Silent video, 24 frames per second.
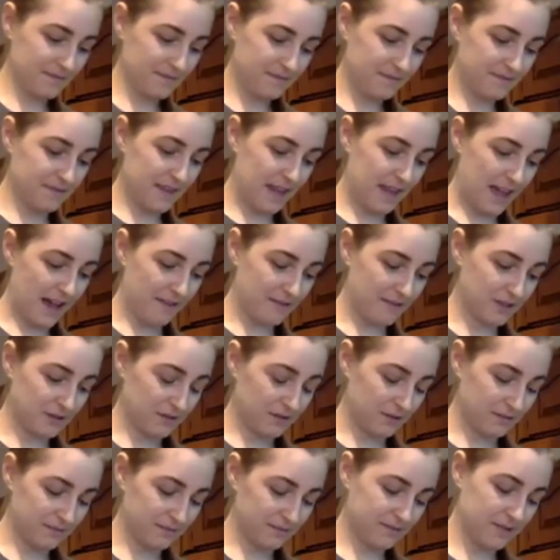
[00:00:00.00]
they have
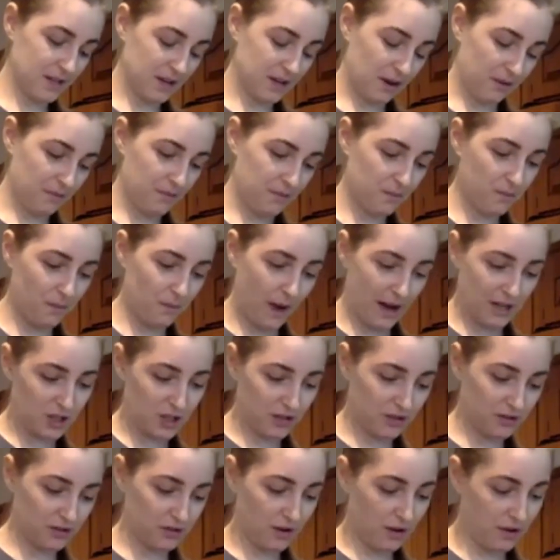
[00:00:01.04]
to, watch
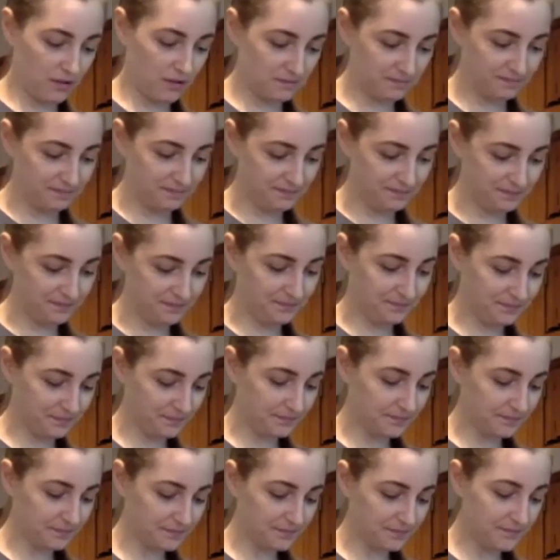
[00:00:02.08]
their salt
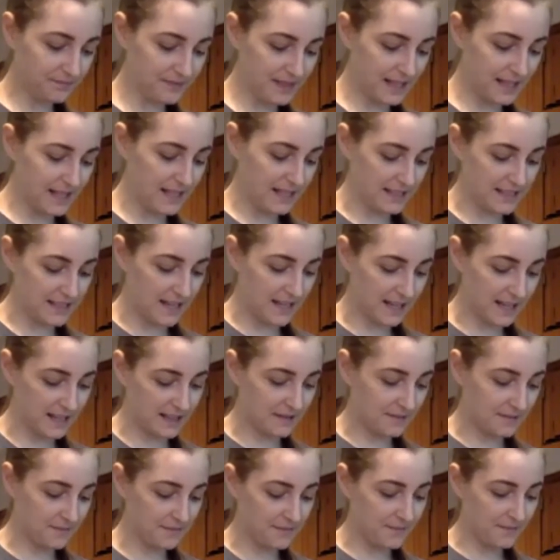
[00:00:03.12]
intake.
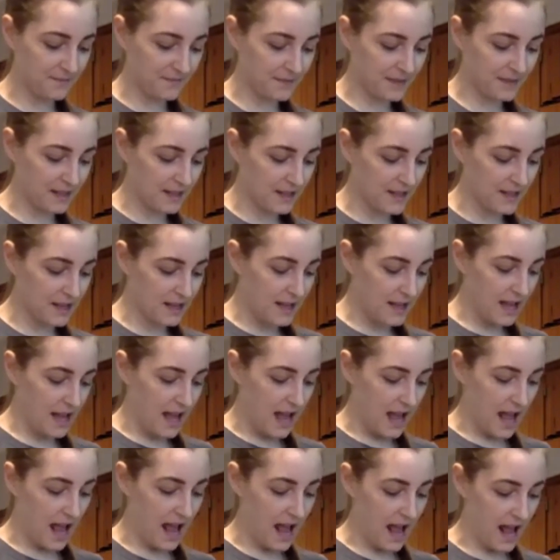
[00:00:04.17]

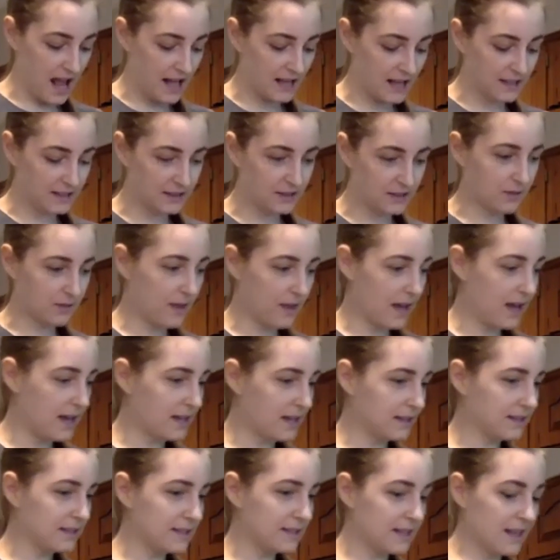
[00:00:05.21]
And so
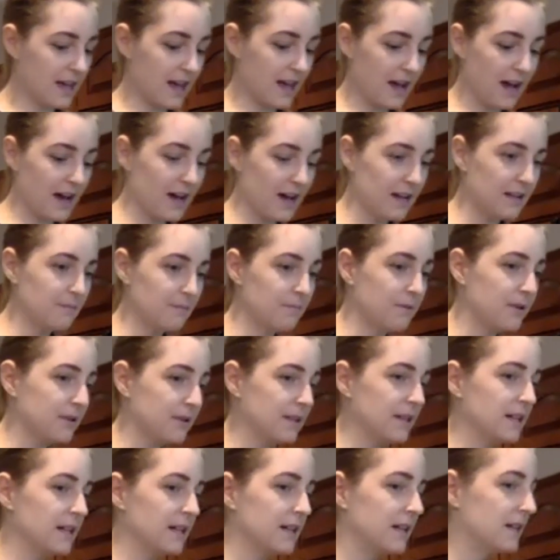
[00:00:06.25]
that's that. Put
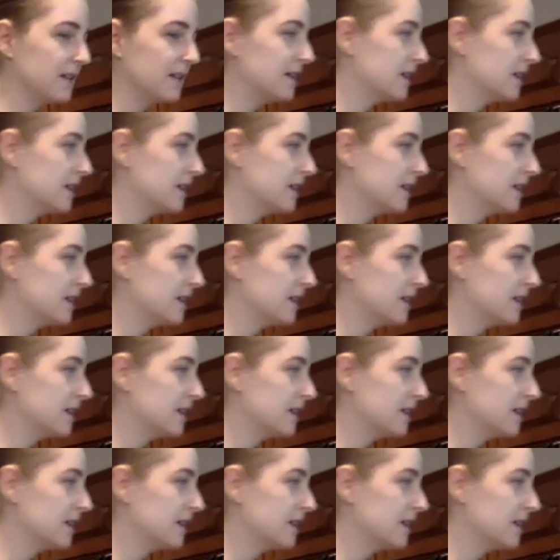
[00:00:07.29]
it in a